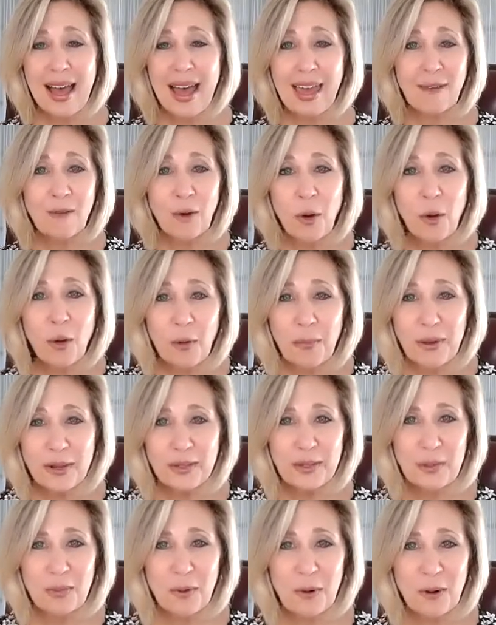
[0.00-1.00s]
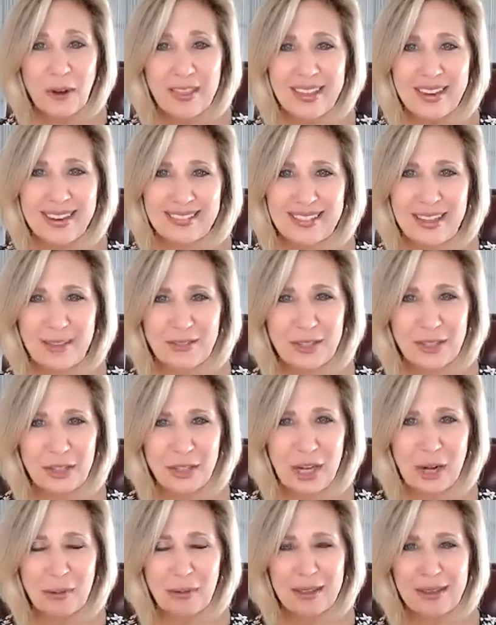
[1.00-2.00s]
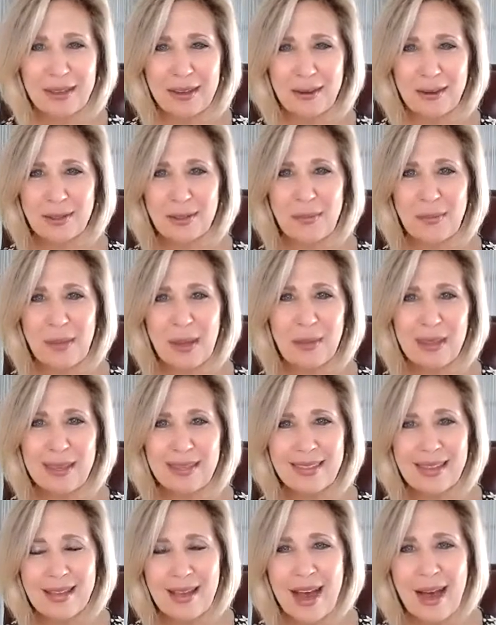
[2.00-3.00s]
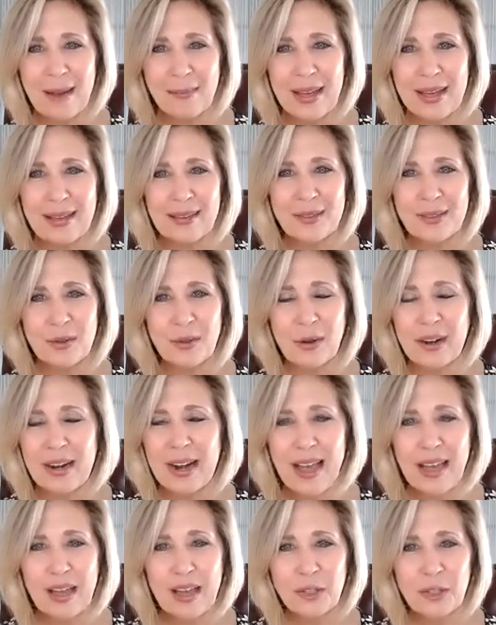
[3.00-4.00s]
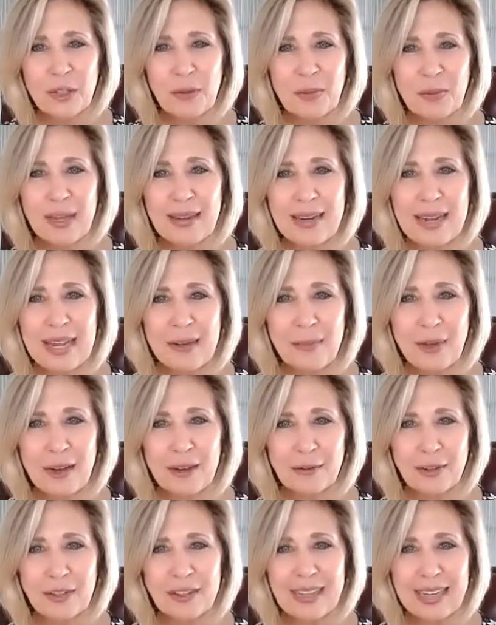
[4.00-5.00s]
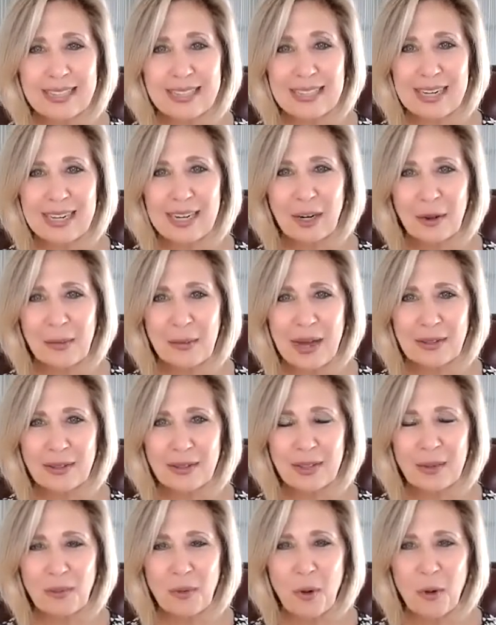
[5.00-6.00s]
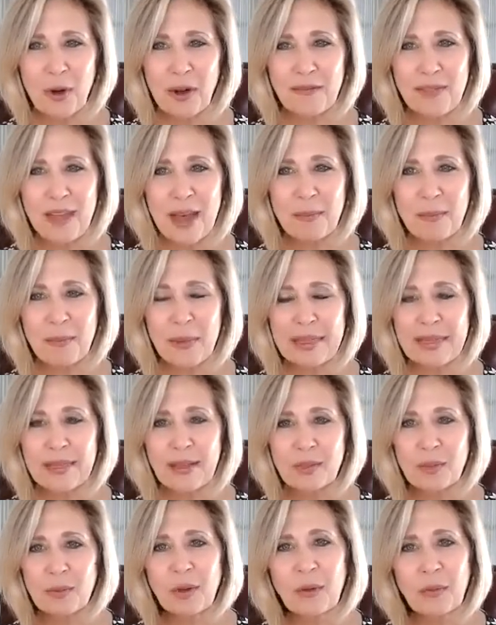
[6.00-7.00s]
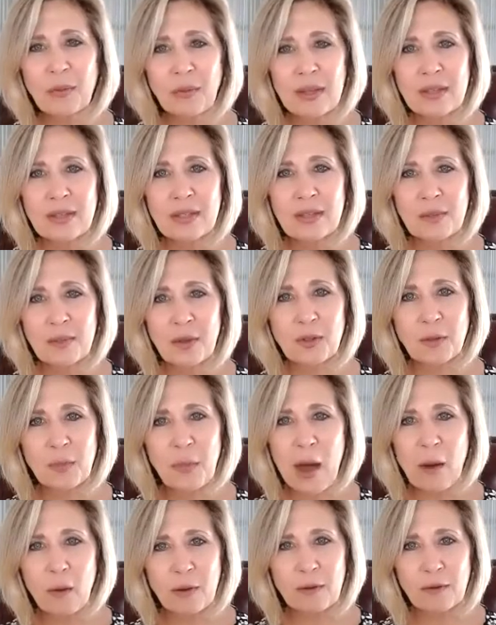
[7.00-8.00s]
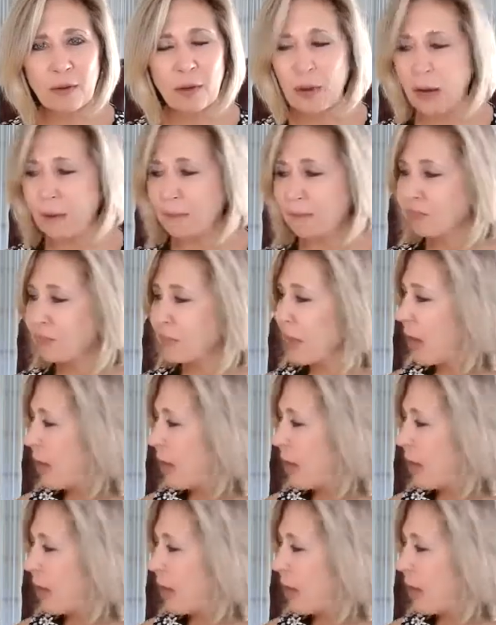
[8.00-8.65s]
I have a whole bunch more that I'd love to share with you. So maybe in the comments or shoot me an email if you'd like to hear about some more of them. But this one was the most powerful one.